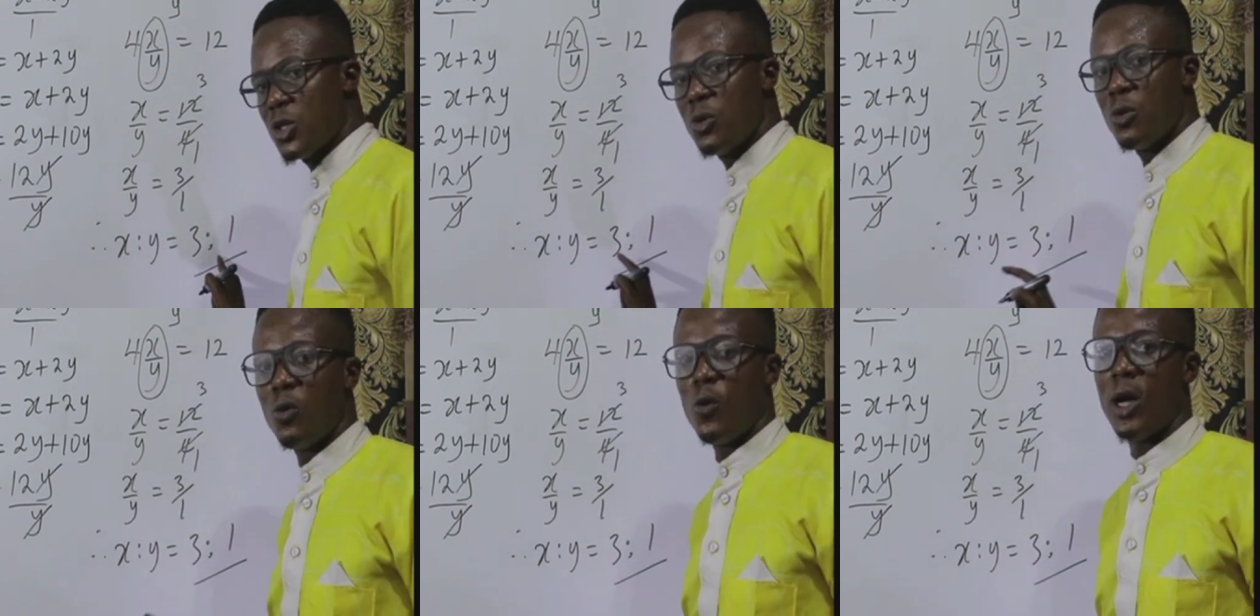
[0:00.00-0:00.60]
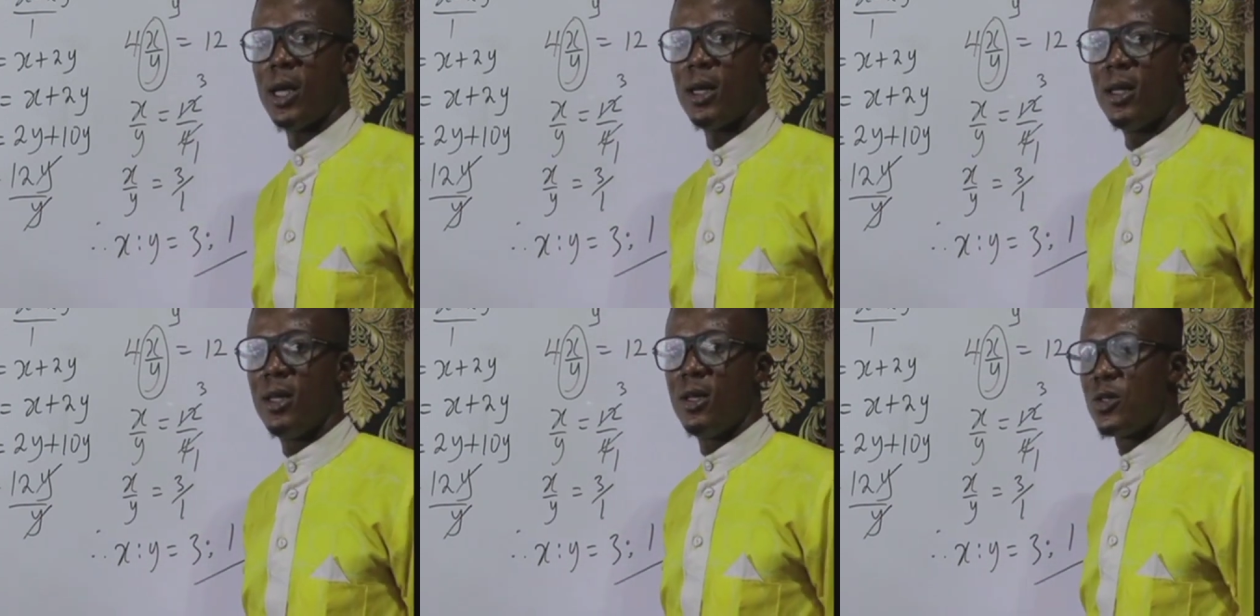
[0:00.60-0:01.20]
is to 1.
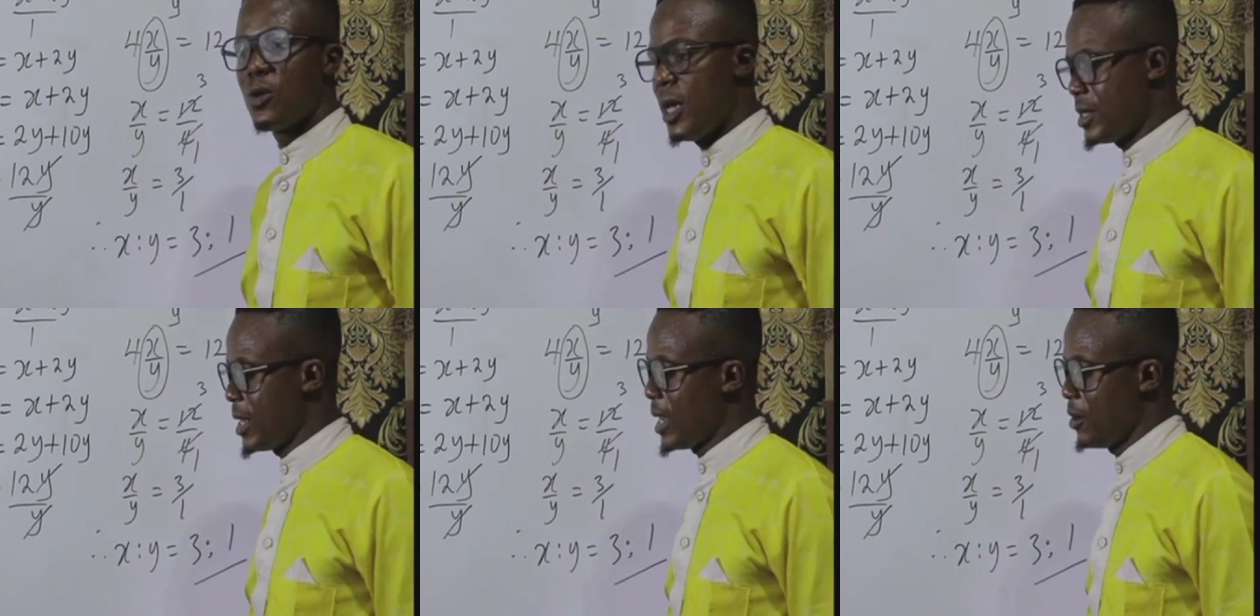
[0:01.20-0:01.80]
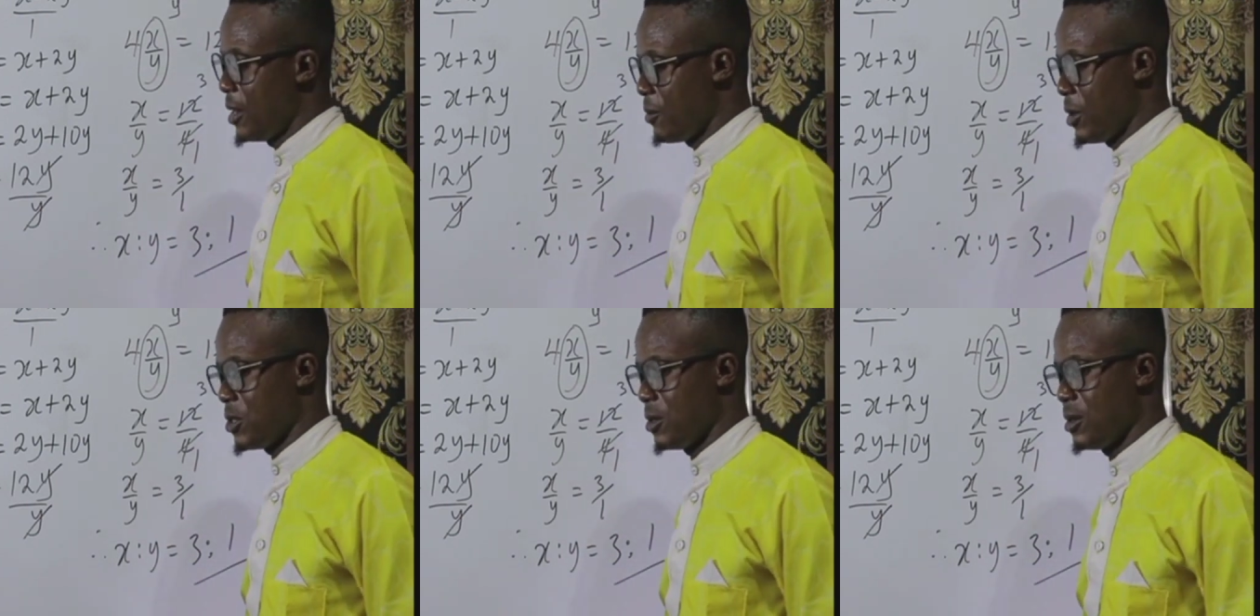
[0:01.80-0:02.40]
So let's take another
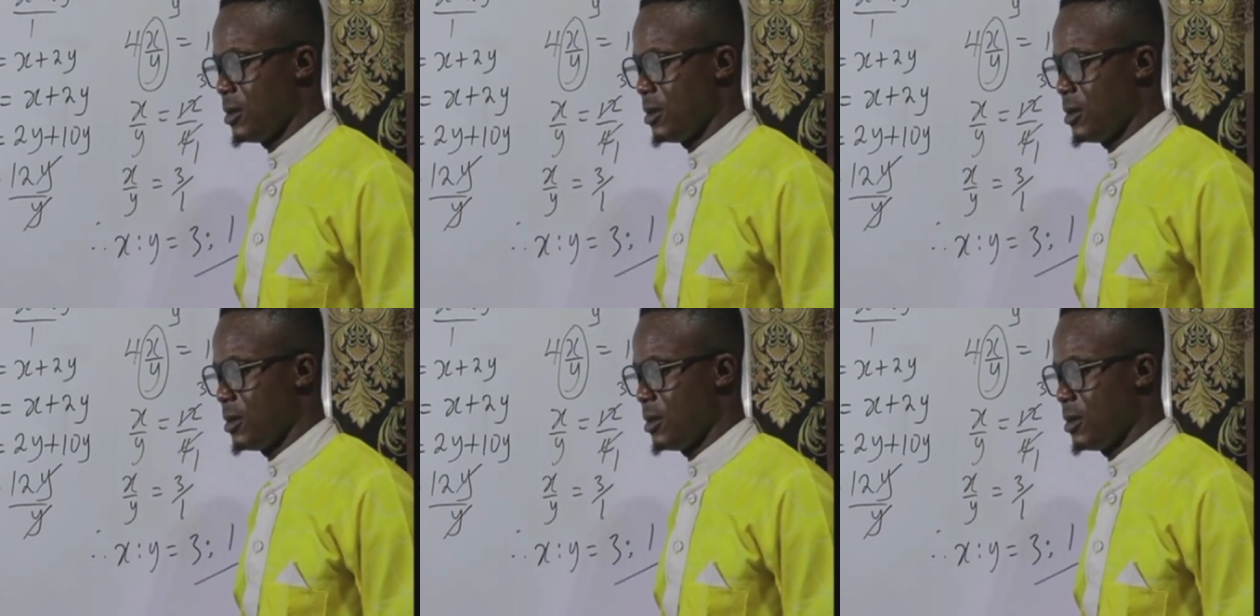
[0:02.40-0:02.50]
question.